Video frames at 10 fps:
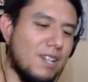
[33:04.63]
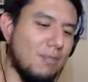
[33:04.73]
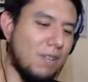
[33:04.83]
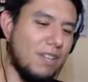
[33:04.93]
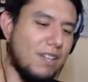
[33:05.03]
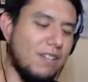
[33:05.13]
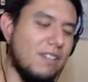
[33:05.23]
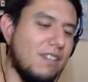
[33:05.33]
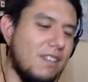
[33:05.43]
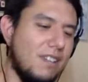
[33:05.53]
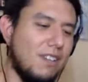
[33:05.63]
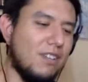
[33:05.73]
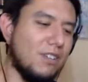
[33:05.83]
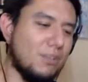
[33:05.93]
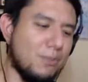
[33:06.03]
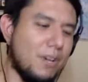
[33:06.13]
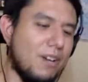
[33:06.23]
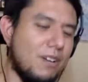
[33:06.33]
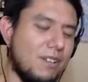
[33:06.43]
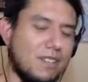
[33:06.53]
And by the end of the day, you're gonna
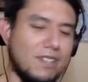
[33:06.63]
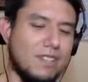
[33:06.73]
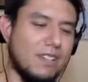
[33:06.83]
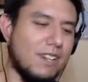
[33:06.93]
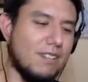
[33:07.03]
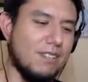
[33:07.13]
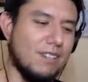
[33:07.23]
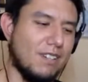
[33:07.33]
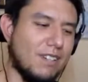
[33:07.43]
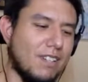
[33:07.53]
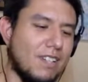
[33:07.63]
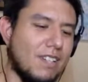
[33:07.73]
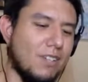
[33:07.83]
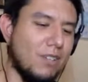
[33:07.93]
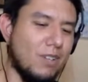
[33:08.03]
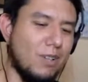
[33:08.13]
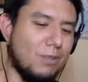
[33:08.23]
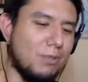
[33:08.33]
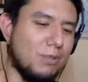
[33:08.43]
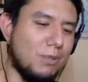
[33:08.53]
smile." And then the guy's like, "Well, I
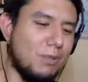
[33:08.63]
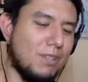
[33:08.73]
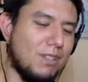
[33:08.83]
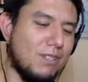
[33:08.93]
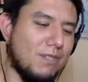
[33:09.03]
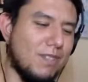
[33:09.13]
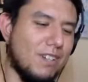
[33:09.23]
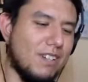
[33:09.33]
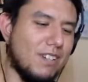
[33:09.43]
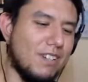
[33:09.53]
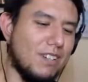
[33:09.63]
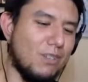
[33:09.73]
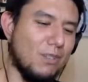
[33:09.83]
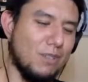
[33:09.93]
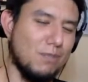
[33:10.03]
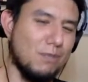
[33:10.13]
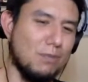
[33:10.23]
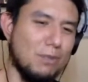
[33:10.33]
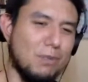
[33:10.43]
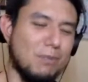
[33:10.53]
hope so, because if not, you're gonna watch me
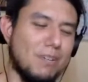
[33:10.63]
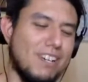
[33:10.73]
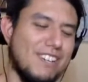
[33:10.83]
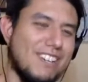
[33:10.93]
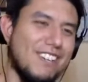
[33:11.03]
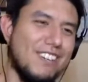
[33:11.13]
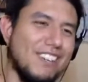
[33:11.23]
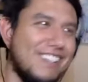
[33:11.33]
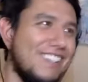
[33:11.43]
blow my brains out."